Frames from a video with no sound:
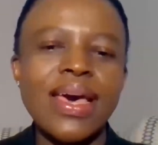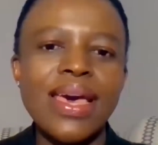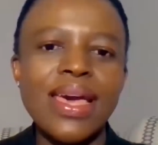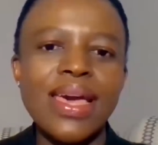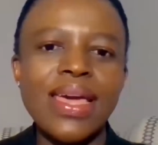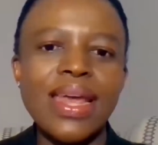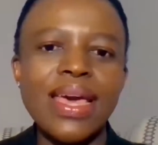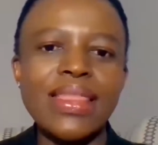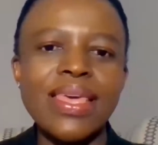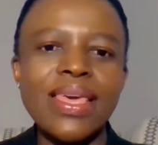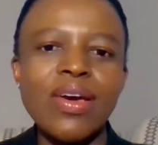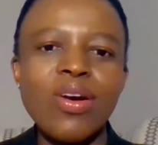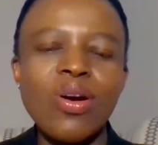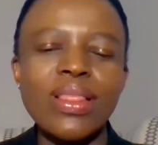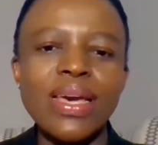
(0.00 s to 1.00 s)
And I
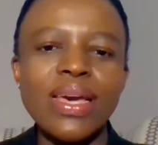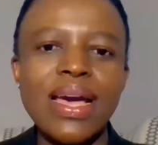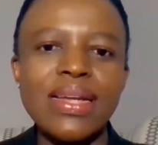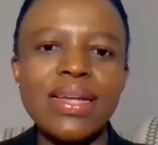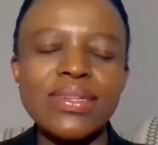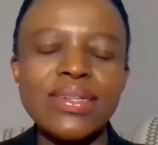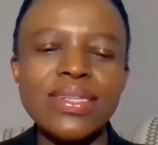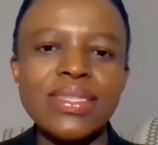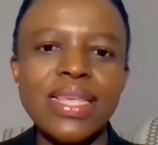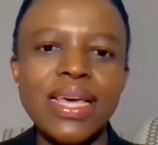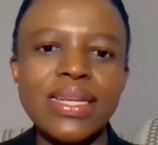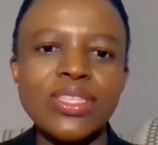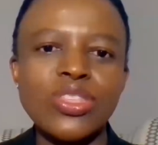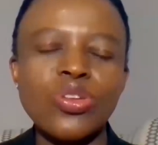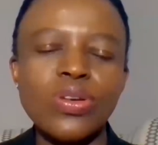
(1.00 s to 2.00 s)
think all the countries
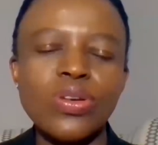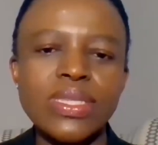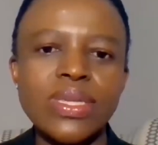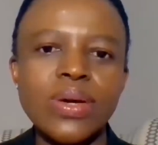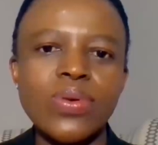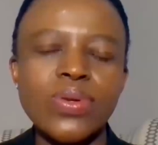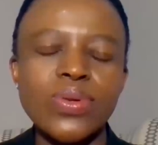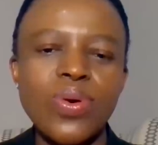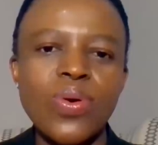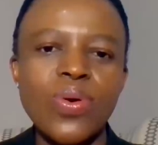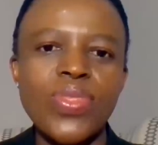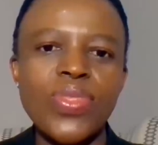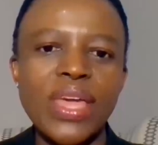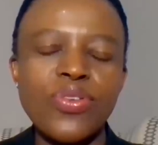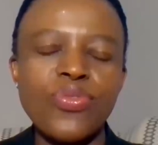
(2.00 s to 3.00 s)
that thought they would
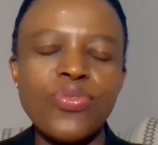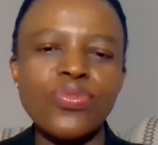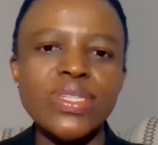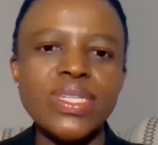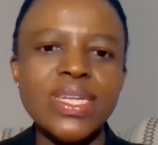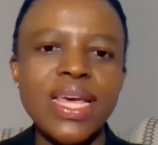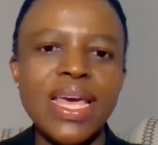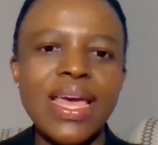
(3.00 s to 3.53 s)
go that route,